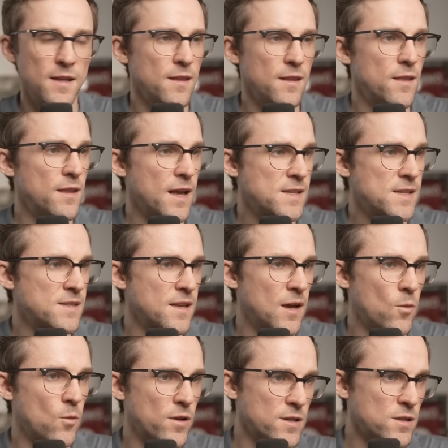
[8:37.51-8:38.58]
The next thing I
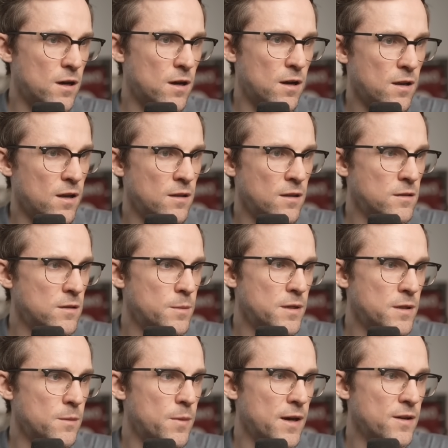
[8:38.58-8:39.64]
want to talk a little bit
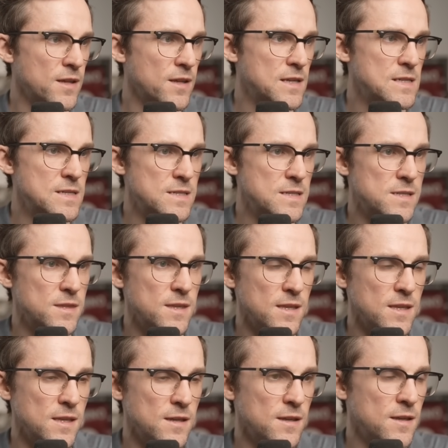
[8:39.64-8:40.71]
about is
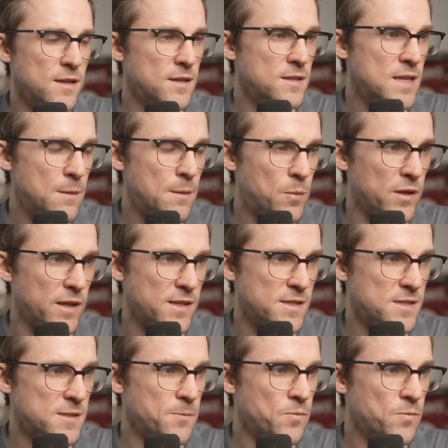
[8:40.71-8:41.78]
the templates.